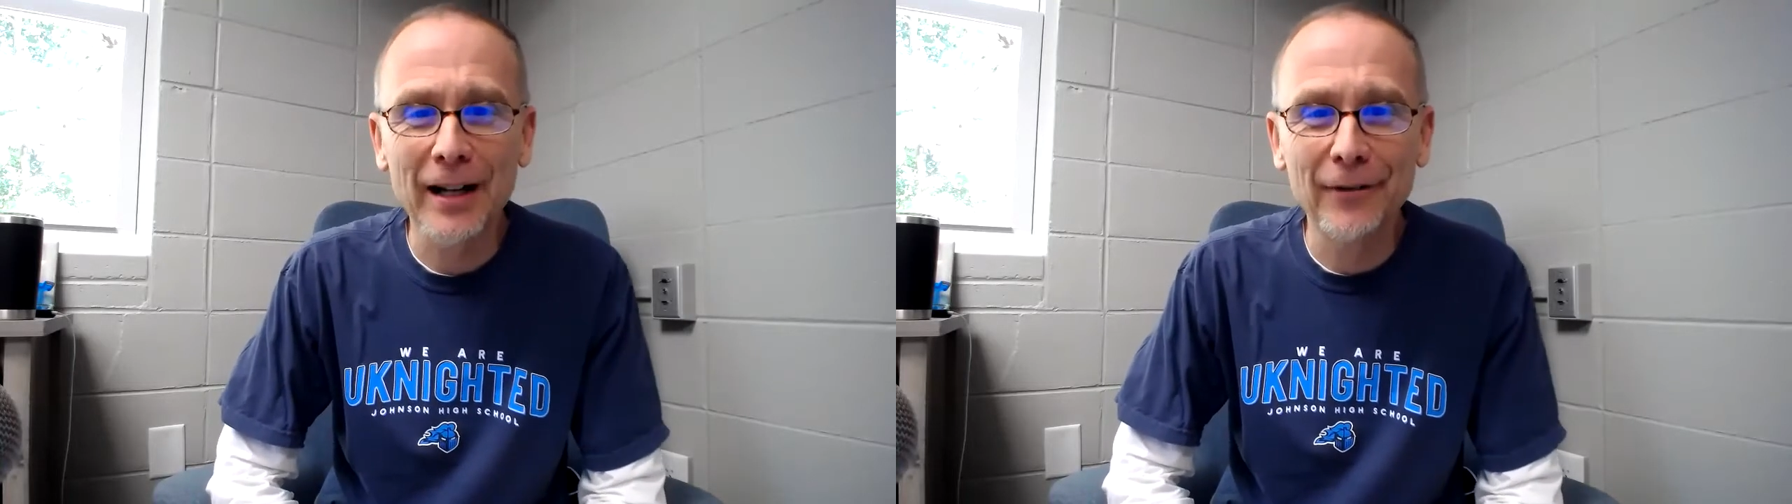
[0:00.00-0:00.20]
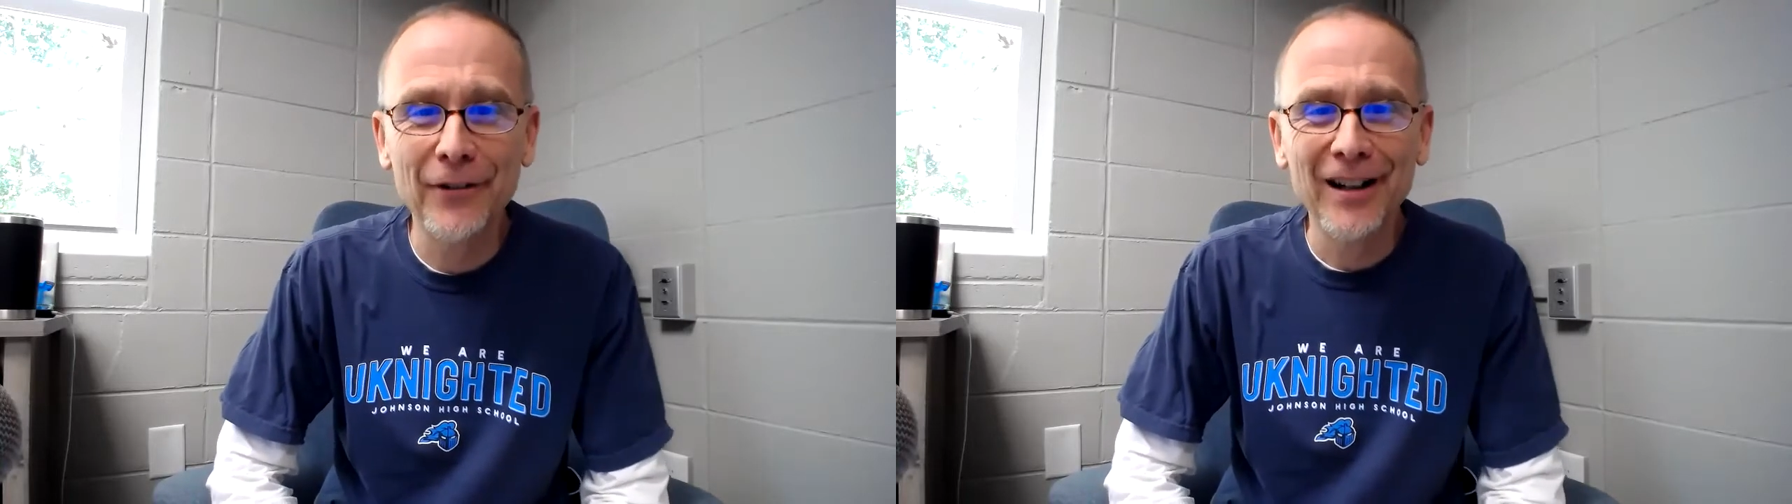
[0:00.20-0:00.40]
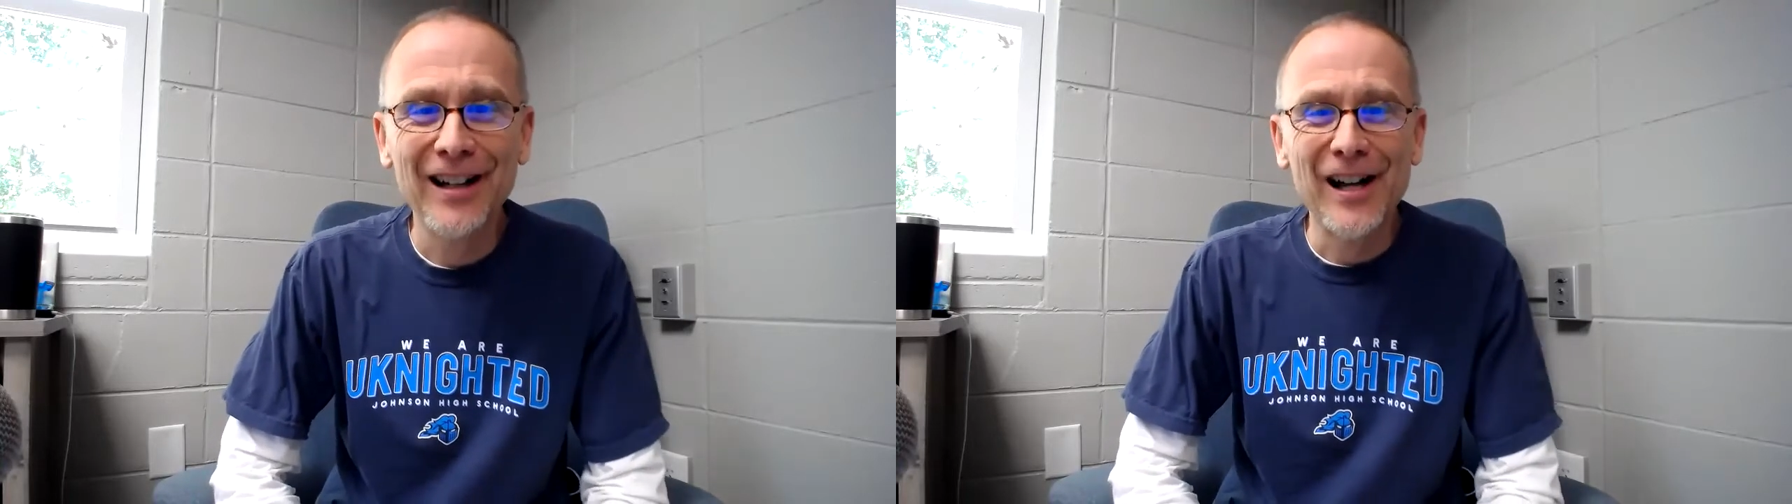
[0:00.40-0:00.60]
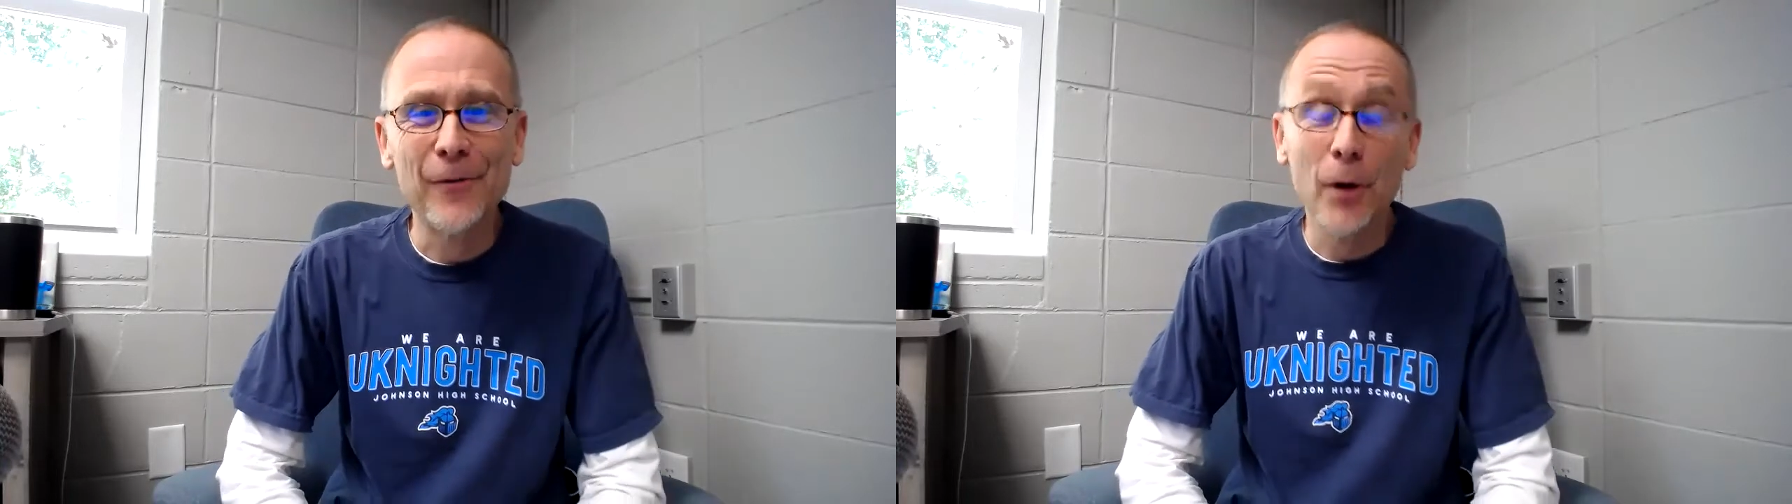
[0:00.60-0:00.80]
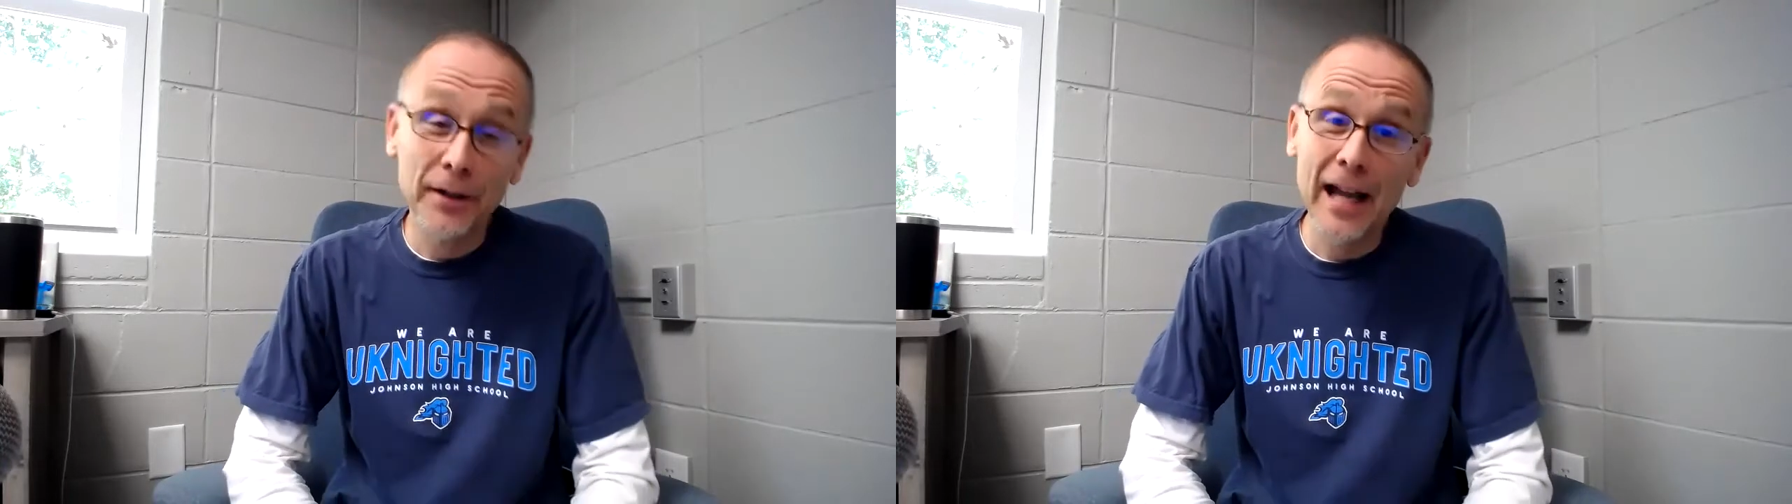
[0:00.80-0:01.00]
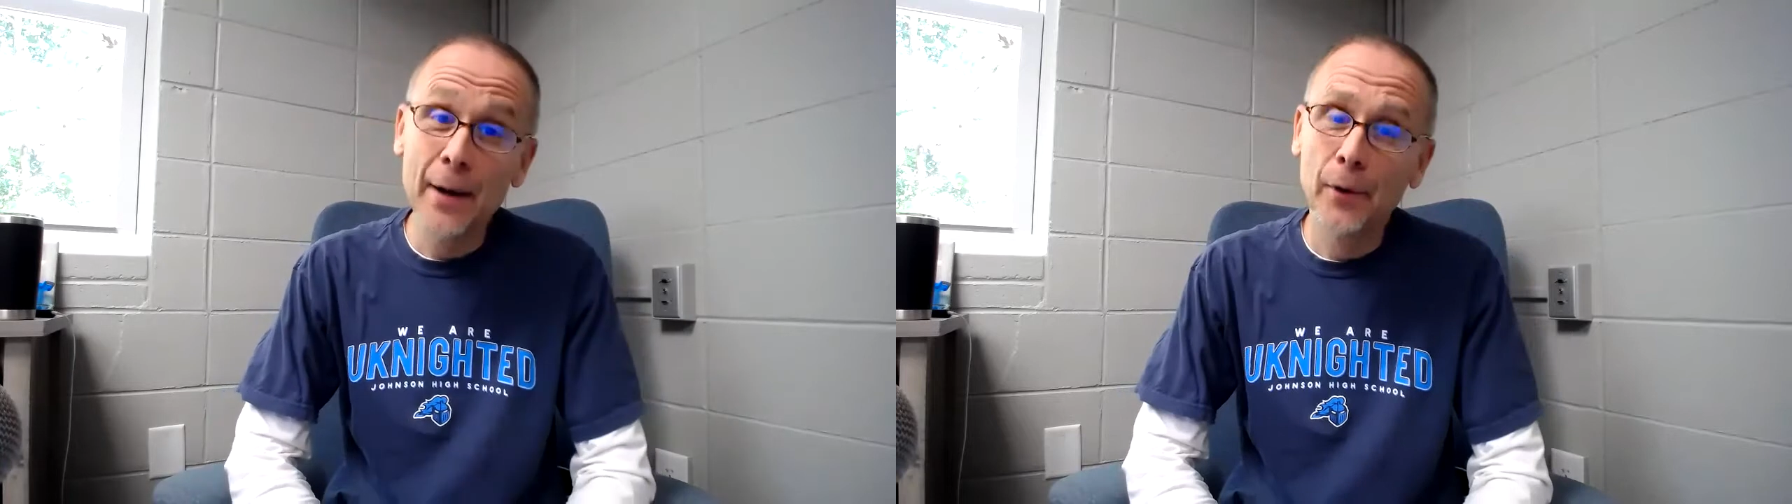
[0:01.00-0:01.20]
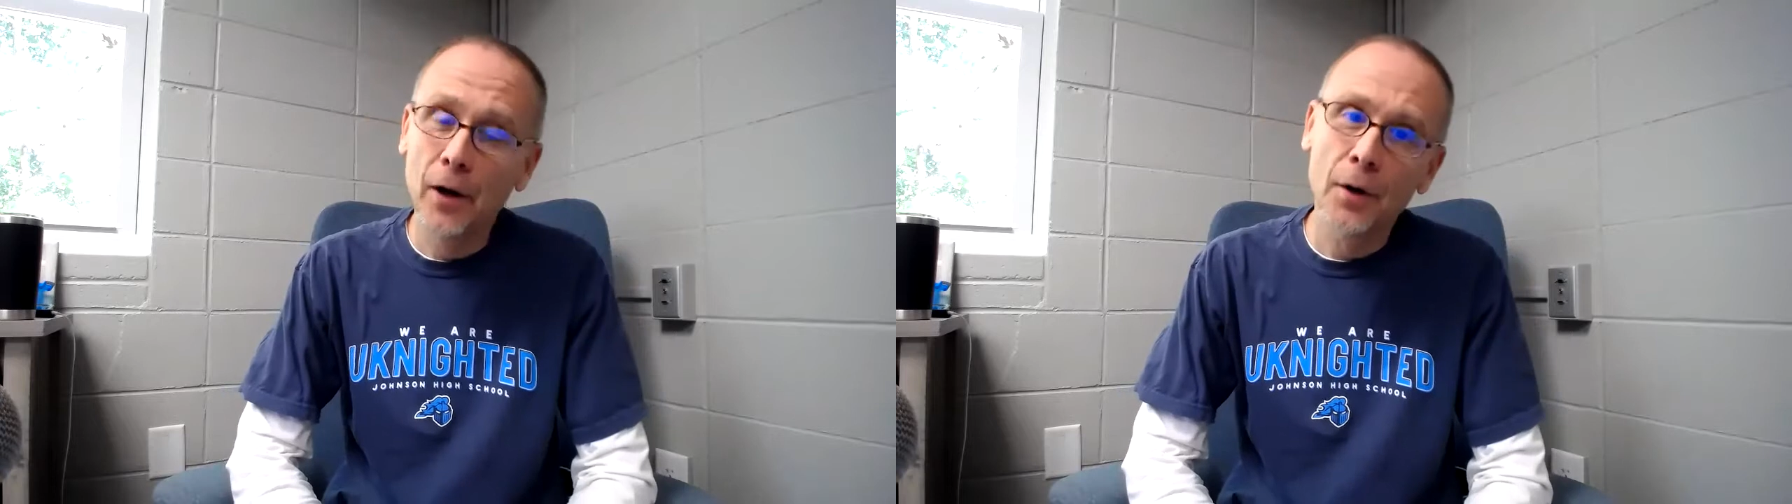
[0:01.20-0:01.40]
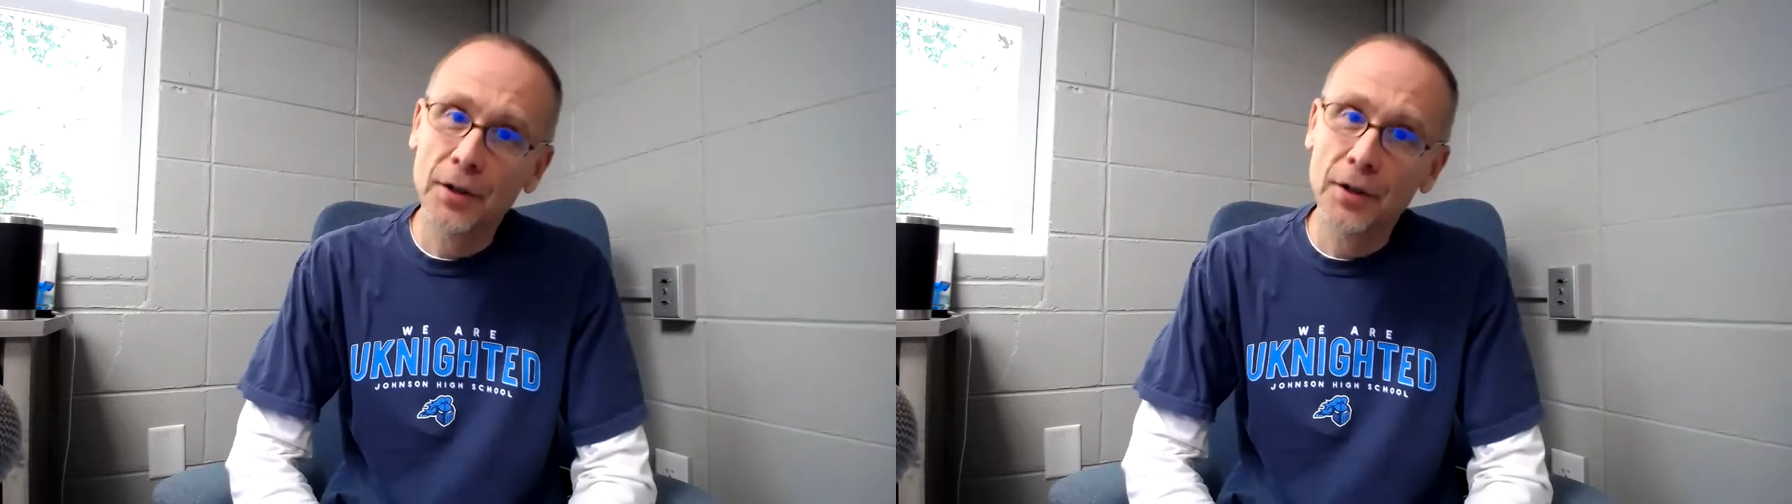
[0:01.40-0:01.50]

of what day we're on.